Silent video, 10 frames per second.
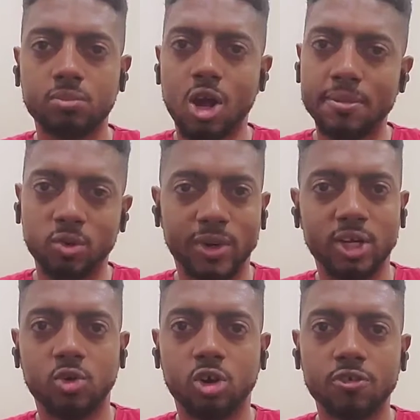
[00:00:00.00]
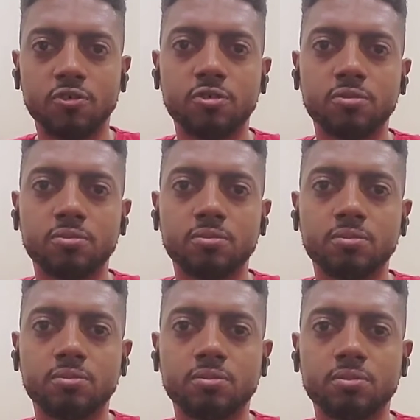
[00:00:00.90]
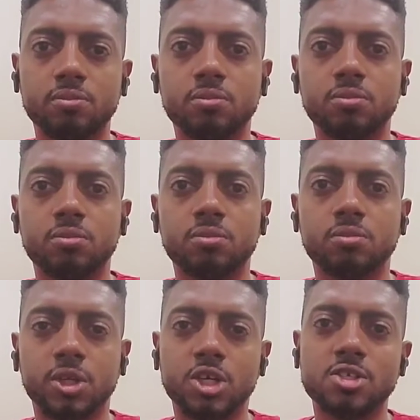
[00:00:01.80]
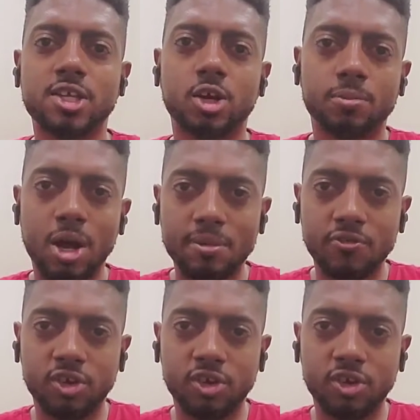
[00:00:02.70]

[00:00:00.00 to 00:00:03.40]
probably wank off because they are probably